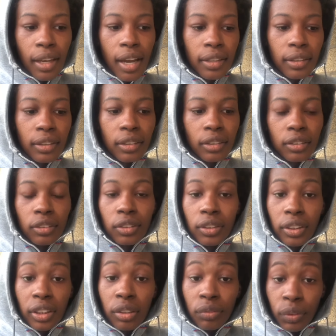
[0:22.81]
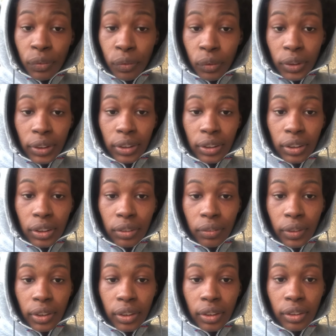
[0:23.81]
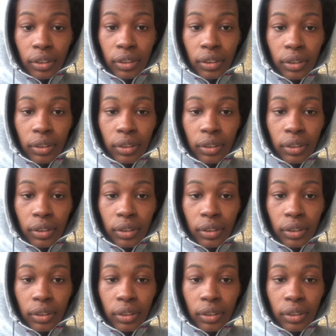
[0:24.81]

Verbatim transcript: And then there's the evil forces, right?